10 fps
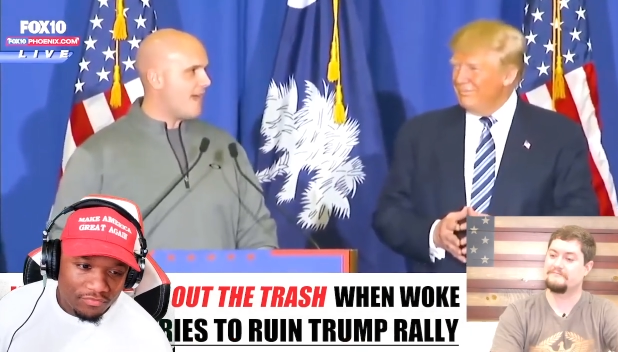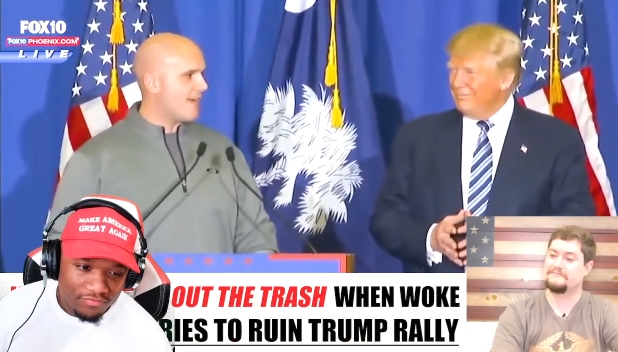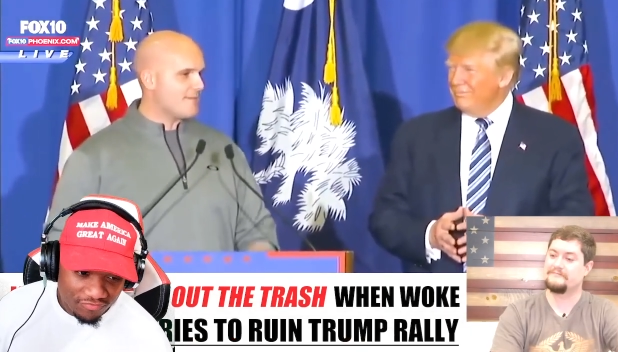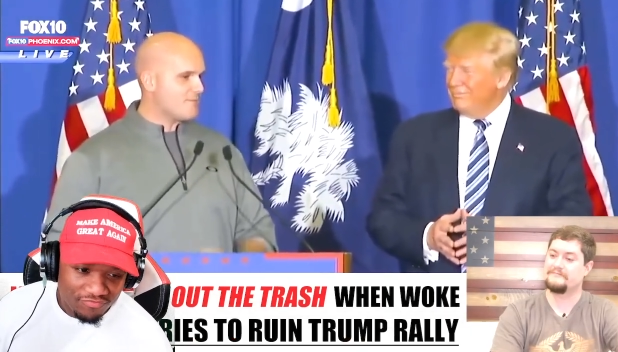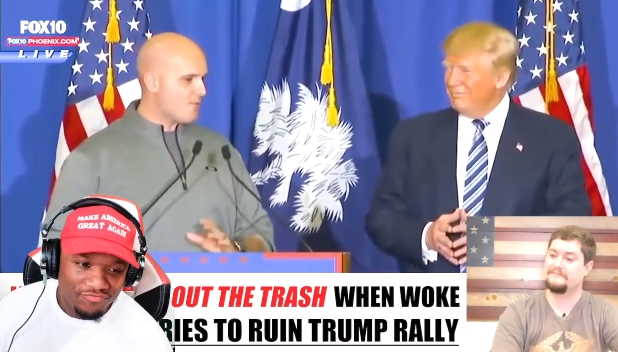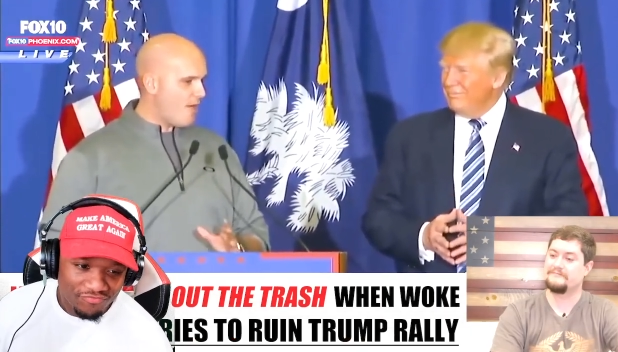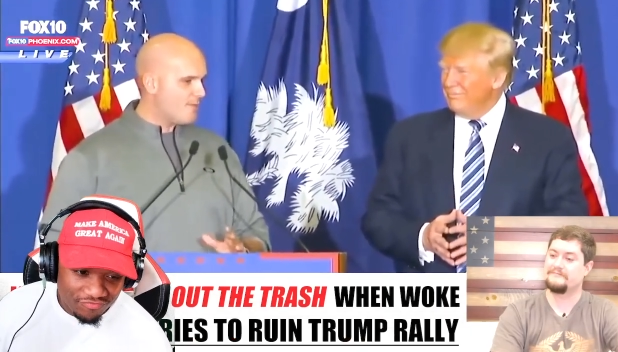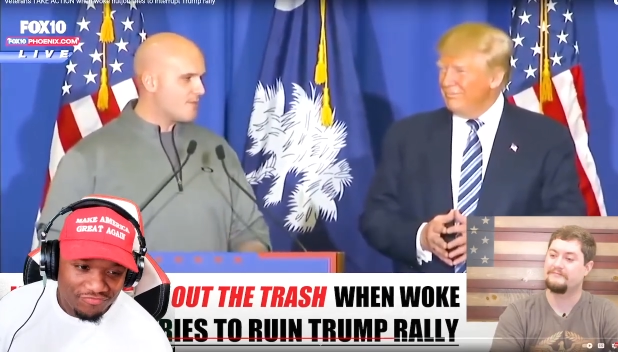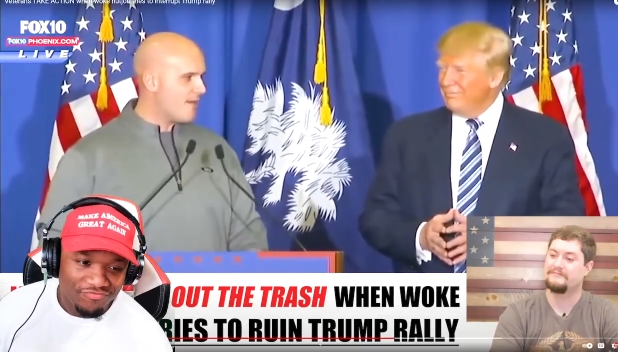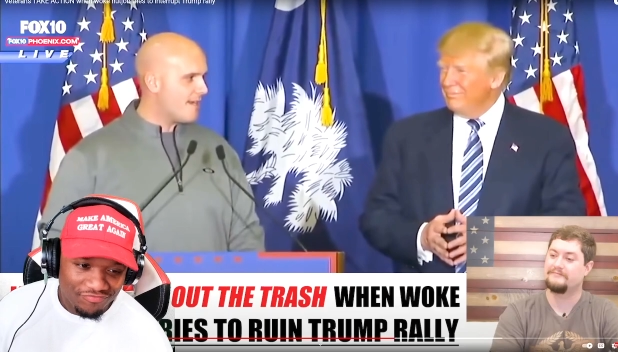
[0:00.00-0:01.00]
Speaker 1: I can
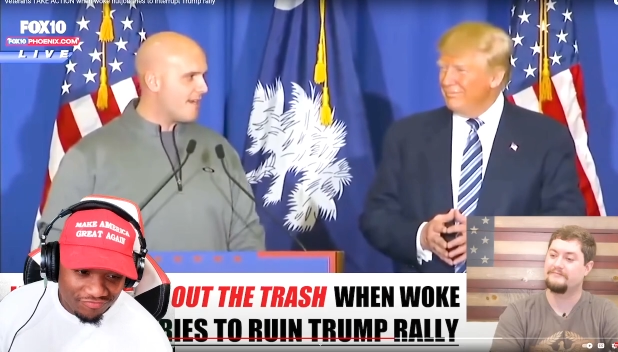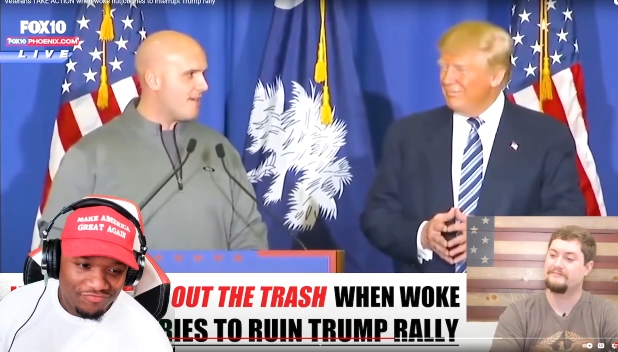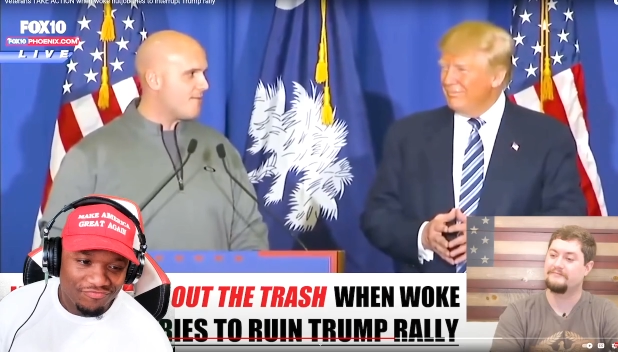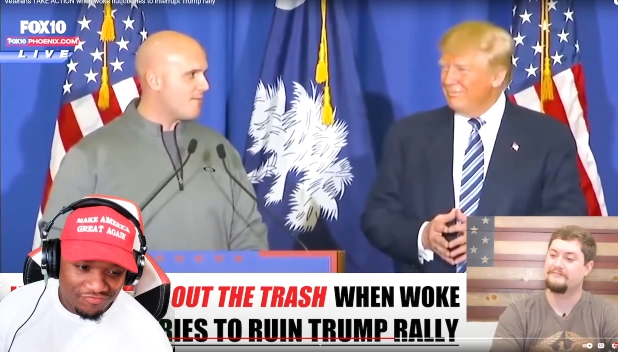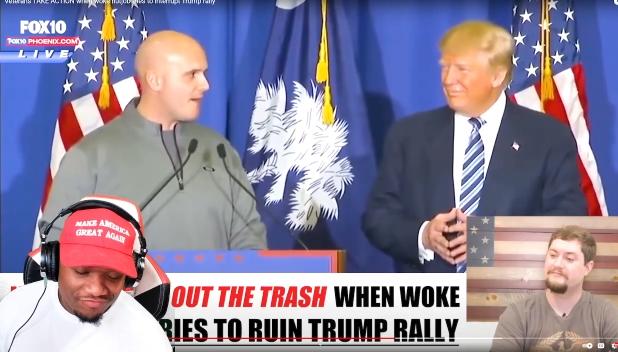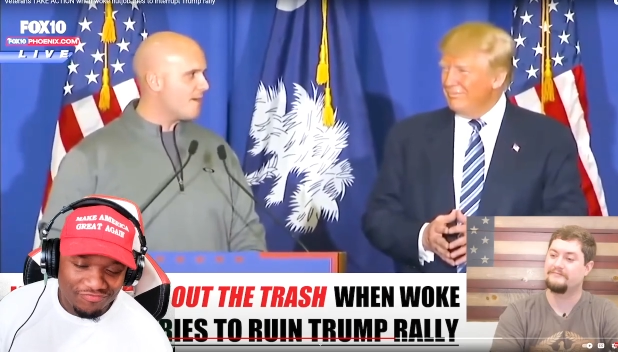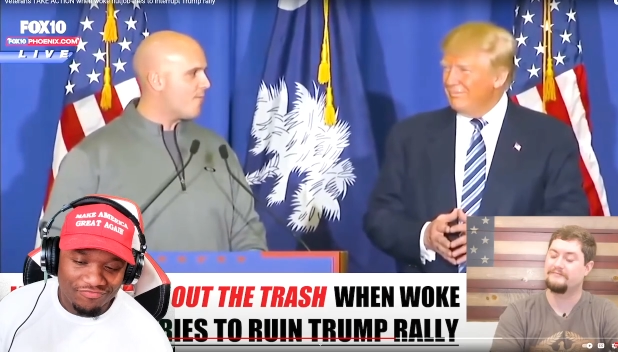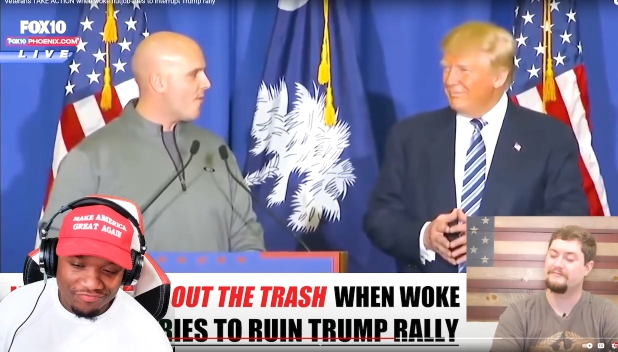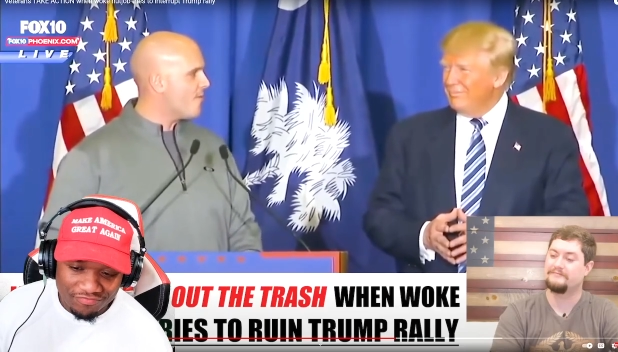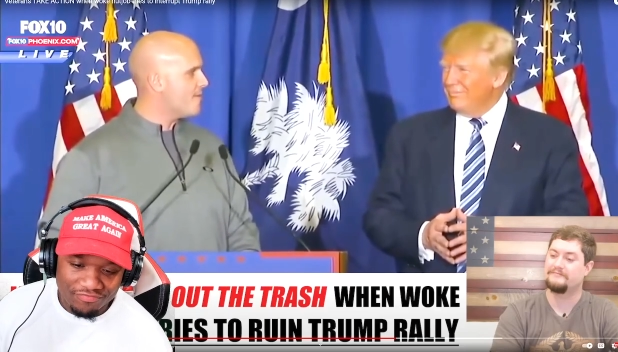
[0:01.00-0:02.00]
promise you right now, my
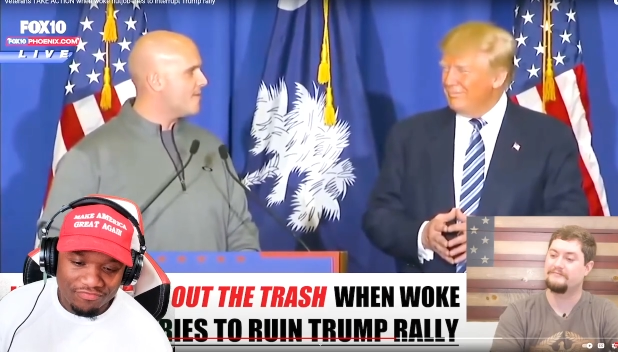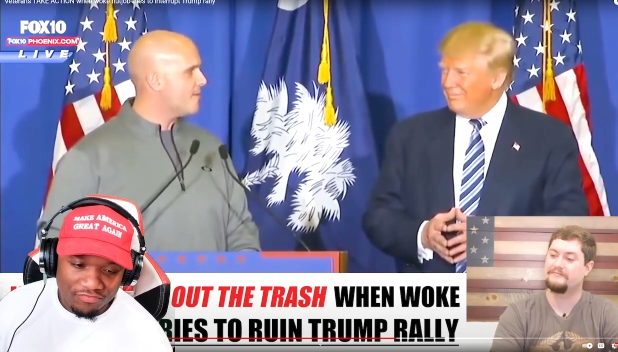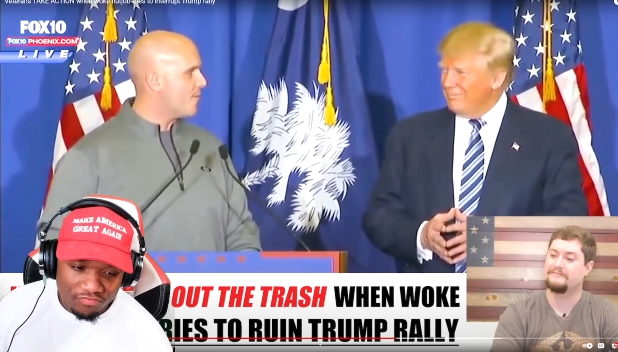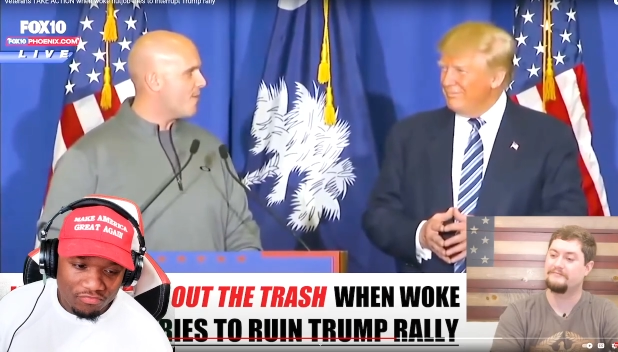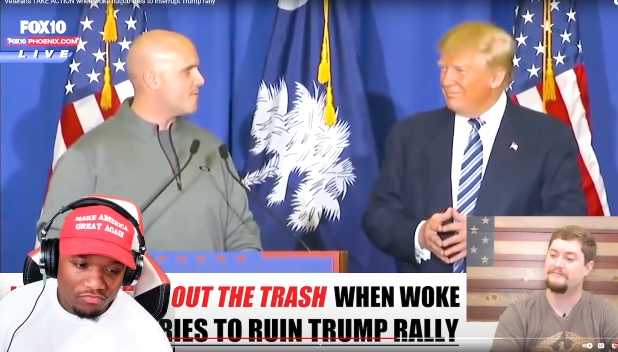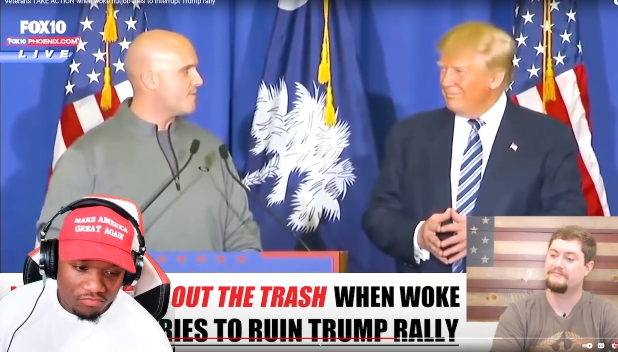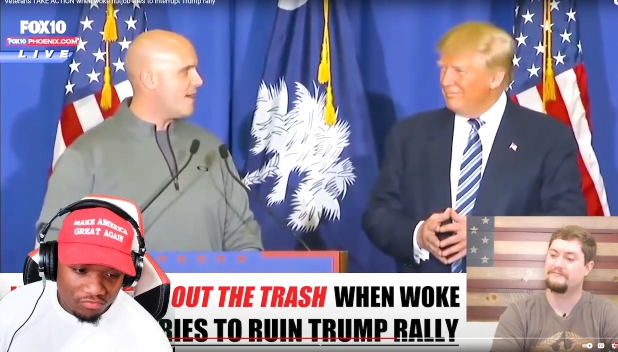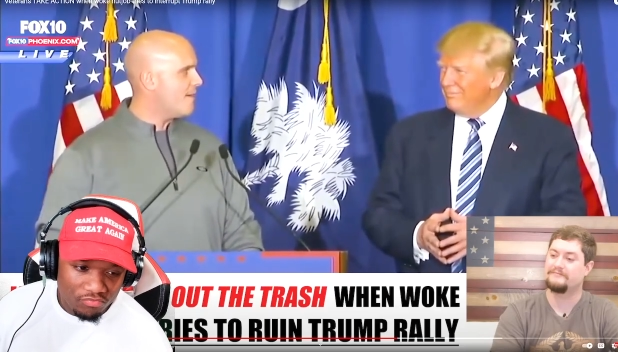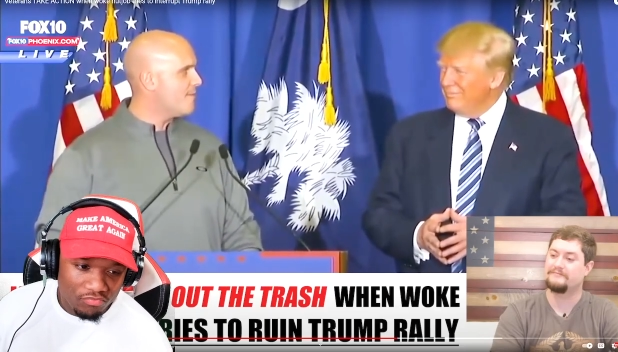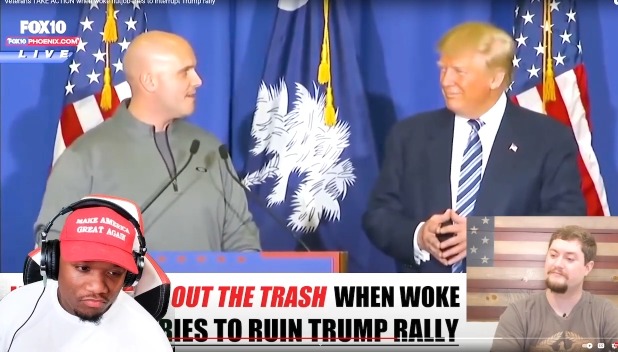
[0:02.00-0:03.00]
department and the departments
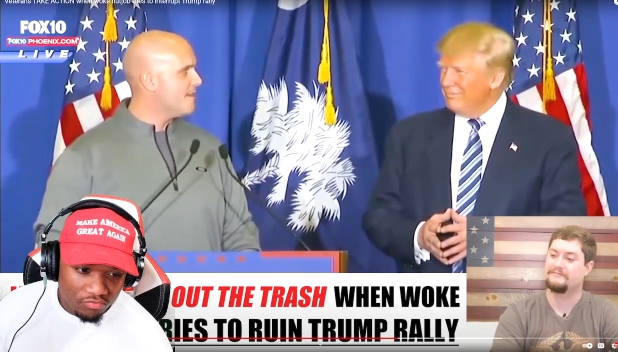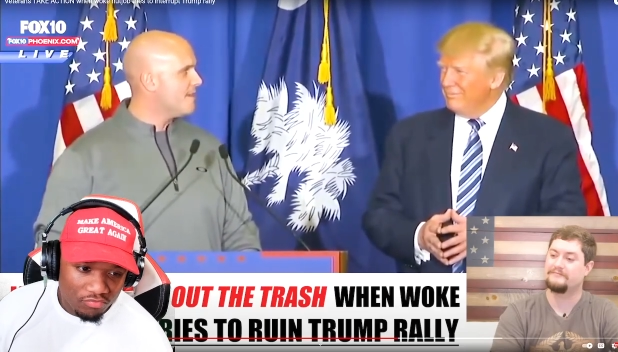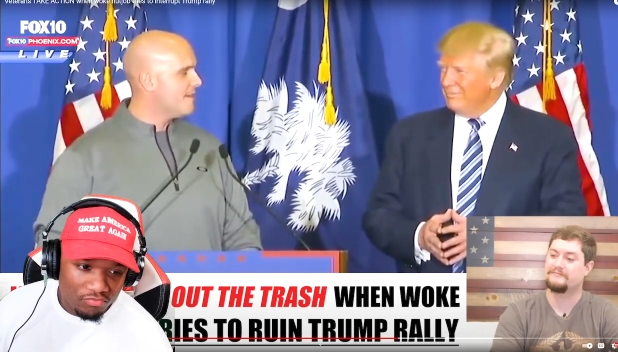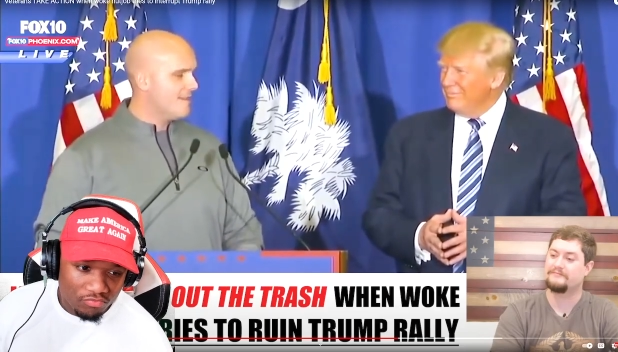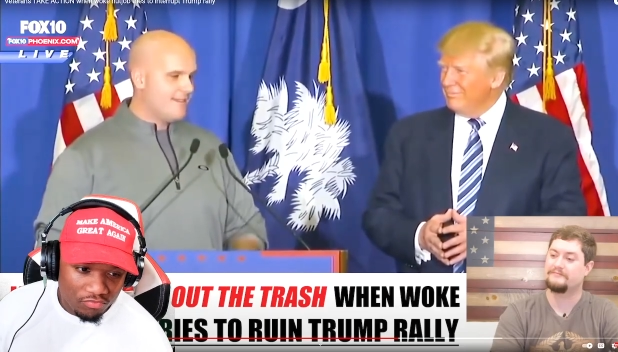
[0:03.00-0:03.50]
around me,